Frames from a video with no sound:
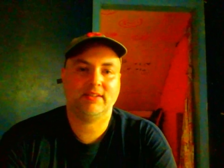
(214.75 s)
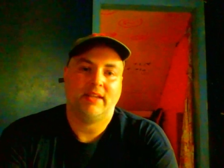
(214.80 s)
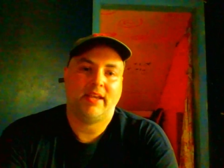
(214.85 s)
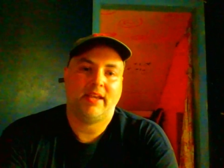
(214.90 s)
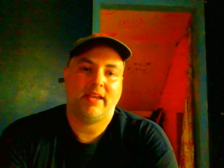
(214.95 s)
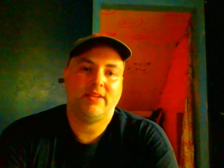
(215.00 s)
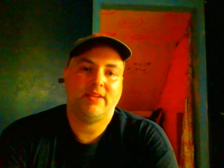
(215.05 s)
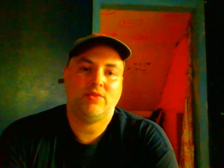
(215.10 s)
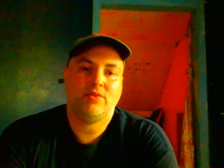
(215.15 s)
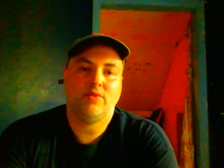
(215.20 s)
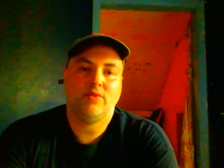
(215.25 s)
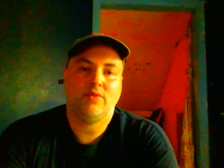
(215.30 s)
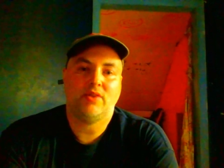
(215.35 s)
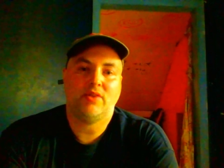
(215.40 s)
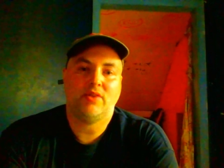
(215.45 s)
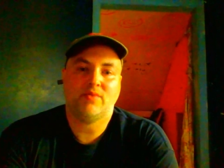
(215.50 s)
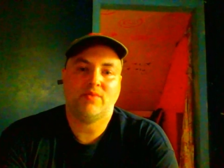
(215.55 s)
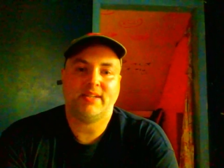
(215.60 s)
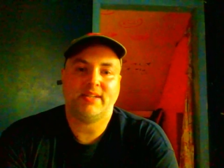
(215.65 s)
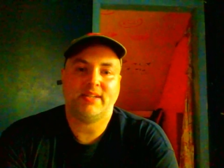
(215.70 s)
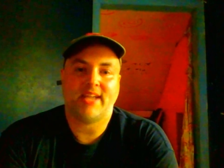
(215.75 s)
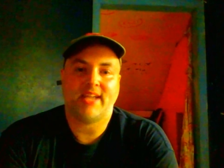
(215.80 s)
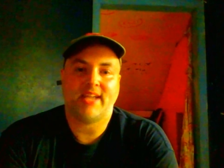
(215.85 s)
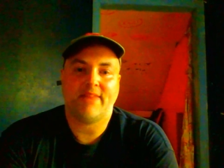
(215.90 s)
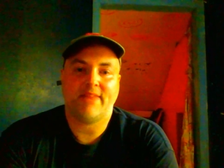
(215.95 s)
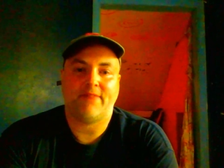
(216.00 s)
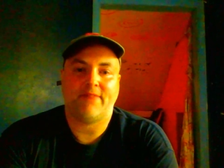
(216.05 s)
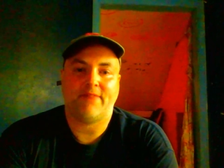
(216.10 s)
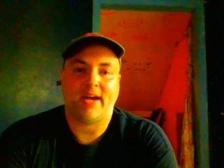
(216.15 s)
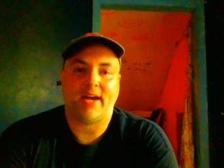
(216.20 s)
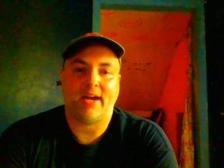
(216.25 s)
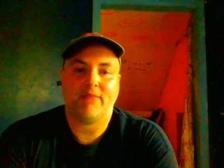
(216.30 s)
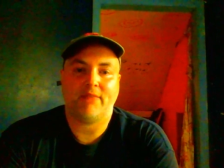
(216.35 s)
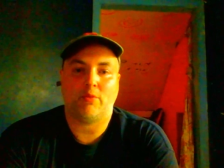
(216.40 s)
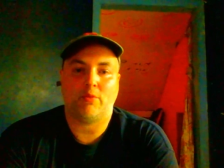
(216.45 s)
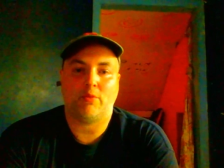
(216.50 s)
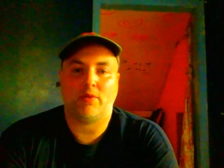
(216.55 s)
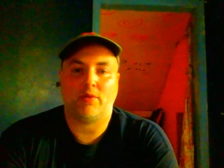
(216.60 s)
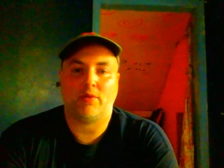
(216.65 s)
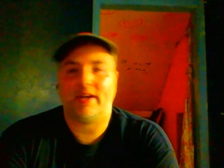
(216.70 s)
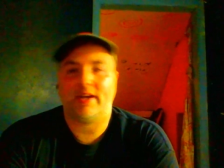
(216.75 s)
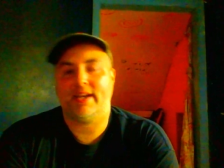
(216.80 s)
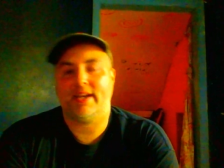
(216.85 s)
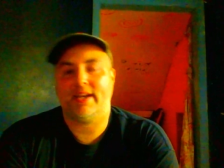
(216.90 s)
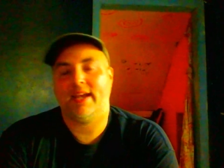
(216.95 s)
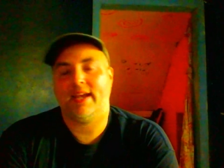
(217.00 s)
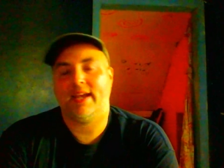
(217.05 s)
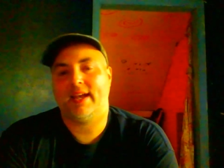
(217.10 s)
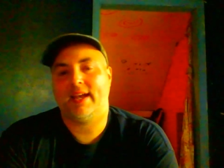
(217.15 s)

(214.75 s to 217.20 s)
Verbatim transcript: And who knows what day five will bring